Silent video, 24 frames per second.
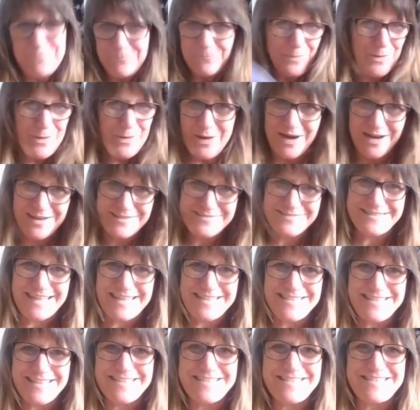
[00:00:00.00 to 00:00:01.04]
Boy,
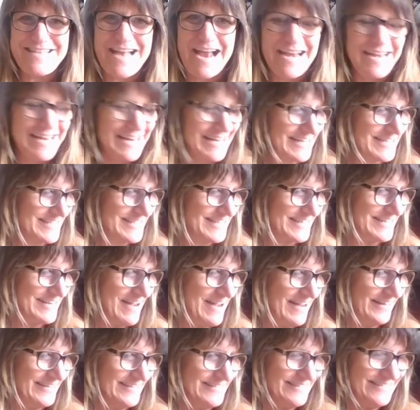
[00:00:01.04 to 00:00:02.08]
that's exciting, is it
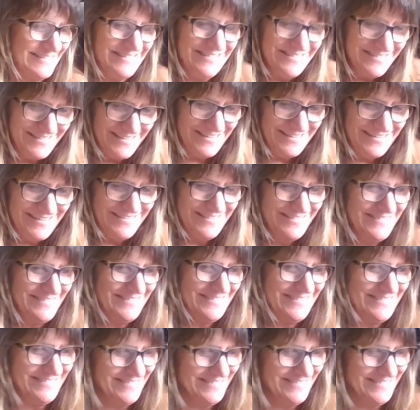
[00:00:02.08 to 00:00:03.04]
not? Woo!